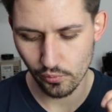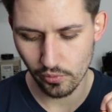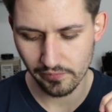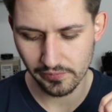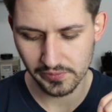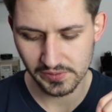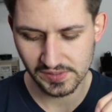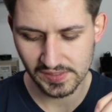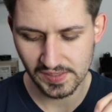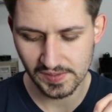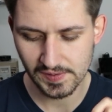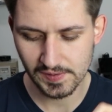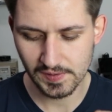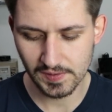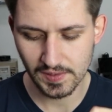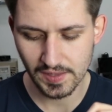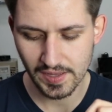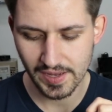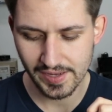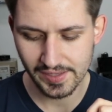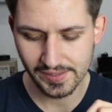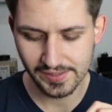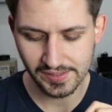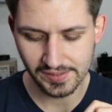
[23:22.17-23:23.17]
with a single
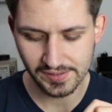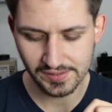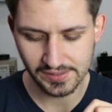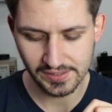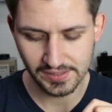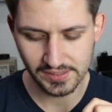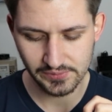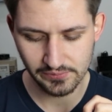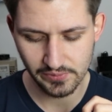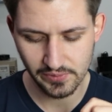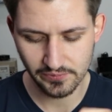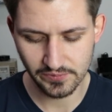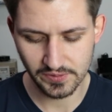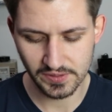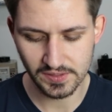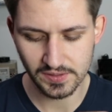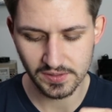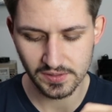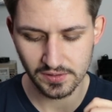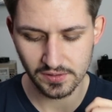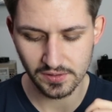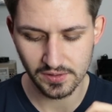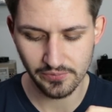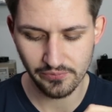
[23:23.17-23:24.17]

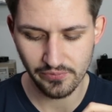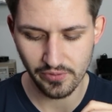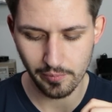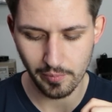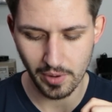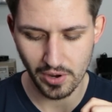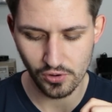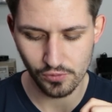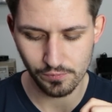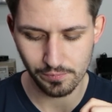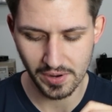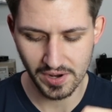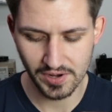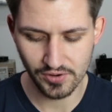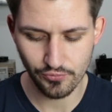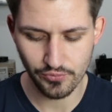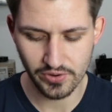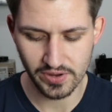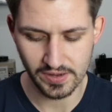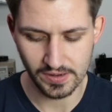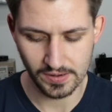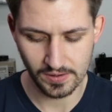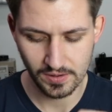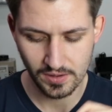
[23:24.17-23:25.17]
18650 lithium-ion
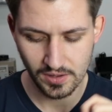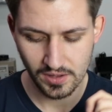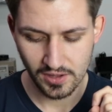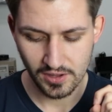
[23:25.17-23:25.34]
battery.